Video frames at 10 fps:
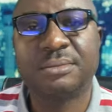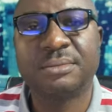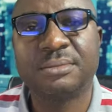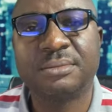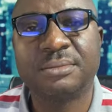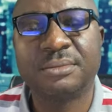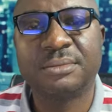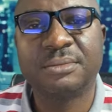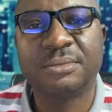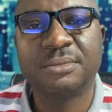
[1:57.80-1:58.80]

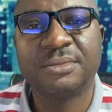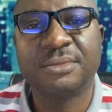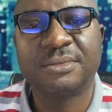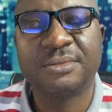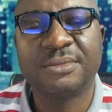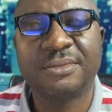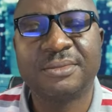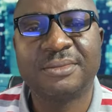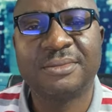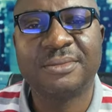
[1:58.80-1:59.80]

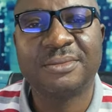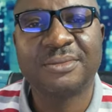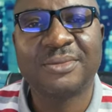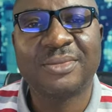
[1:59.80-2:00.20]
Nothing is said.